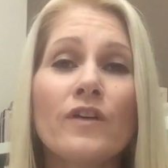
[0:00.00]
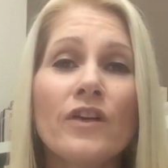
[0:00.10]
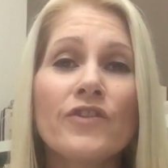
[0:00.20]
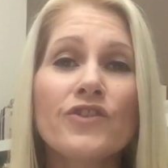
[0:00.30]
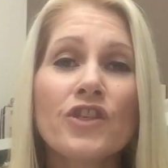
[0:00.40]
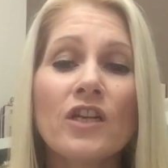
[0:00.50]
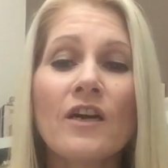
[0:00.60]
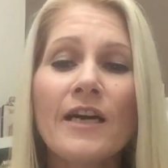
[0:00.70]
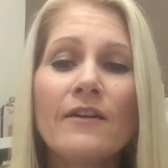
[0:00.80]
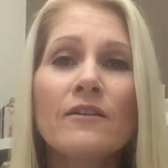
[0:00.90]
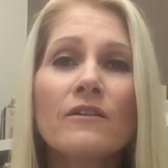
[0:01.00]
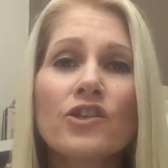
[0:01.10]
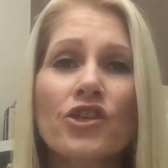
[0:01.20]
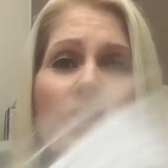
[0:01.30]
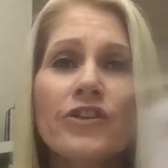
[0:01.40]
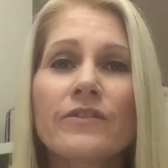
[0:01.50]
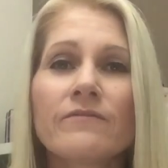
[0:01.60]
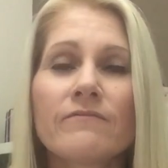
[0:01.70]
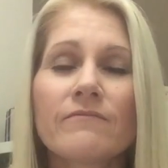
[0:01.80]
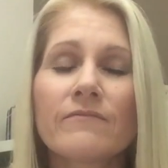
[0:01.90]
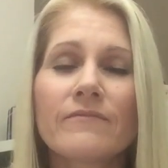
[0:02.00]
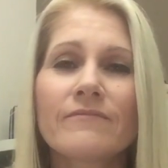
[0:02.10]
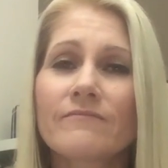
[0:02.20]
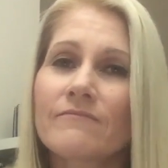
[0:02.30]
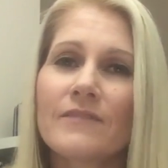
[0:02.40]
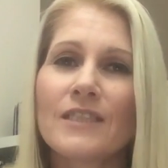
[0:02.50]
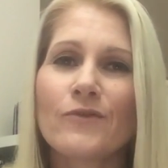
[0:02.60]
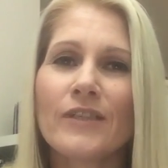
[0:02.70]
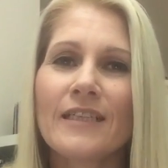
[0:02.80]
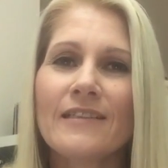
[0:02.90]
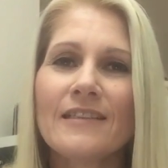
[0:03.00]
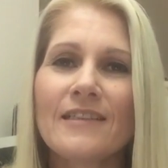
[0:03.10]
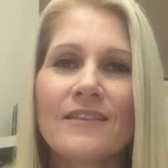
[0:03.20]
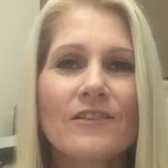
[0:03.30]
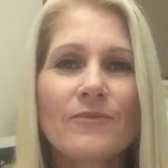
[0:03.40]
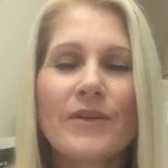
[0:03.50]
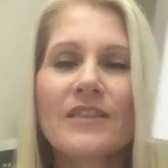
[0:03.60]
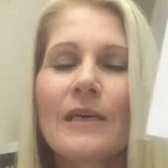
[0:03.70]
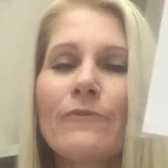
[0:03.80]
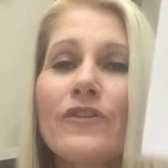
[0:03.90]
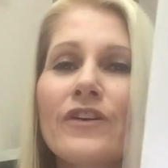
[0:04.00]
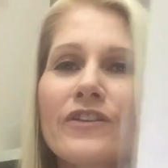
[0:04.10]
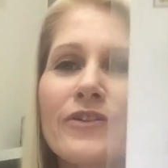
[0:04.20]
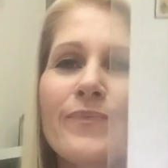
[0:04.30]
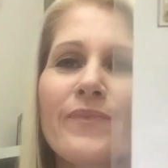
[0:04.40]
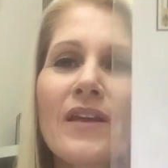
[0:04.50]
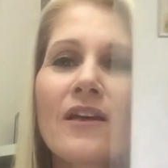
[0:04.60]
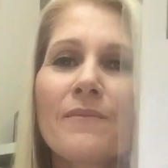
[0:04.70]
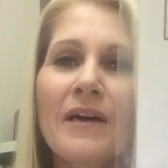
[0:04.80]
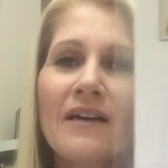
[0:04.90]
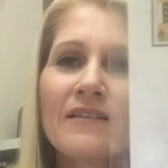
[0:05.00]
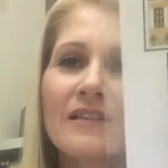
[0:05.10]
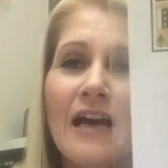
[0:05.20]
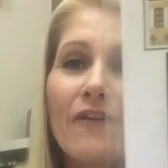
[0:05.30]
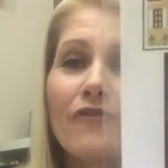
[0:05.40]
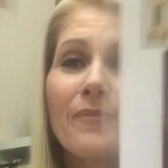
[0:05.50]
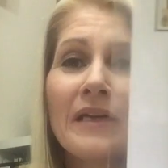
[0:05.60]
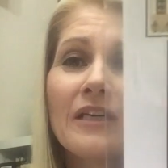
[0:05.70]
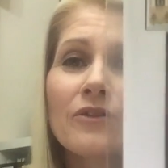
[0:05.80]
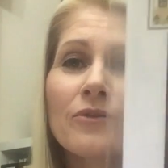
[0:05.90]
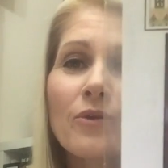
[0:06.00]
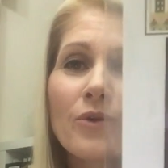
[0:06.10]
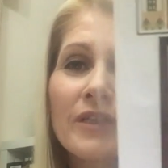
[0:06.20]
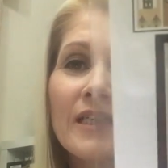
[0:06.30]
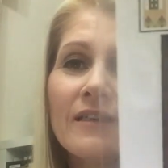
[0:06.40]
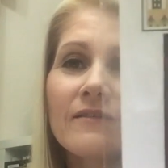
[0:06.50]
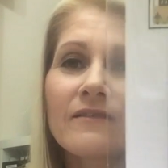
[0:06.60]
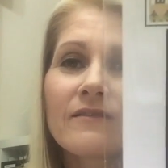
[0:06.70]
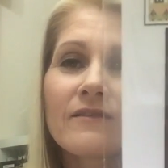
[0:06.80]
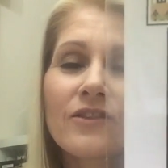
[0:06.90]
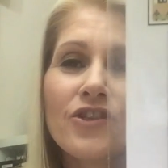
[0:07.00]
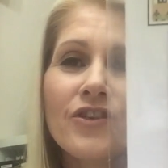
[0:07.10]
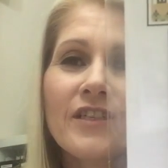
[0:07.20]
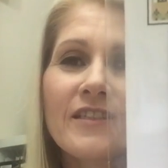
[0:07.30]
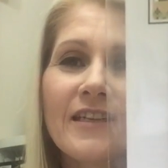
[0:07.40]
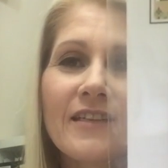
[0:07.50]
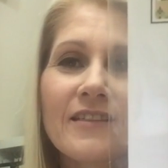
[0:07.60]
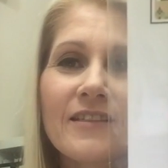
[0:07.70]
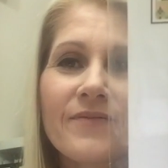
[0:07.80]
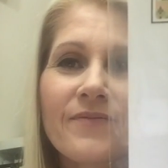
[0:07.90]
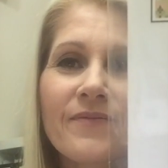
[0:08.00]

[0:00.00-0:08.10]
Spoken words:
follows July? June. Doesn't really, does it? It's supposed to come first. But in alphabetical order, June is next.